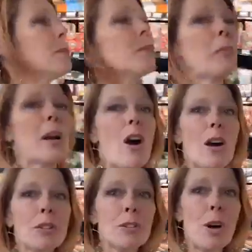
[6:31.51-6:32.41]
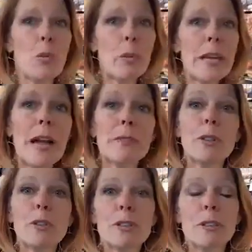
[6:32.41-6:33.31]
but also we have
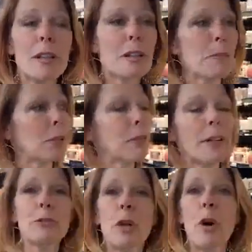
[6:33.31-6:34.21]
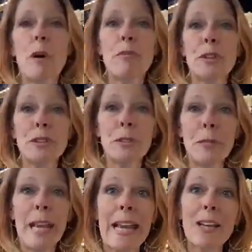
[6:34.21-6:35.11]
used Bluff Country Club for some
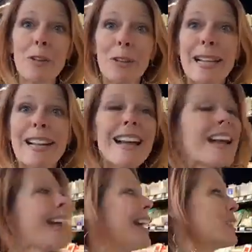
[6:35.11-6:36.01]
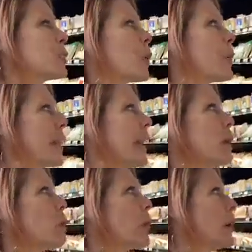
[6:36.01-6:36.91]
catering. And so they
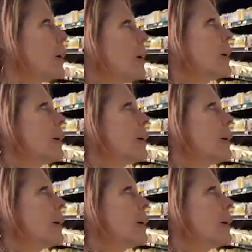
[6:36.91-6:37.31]
will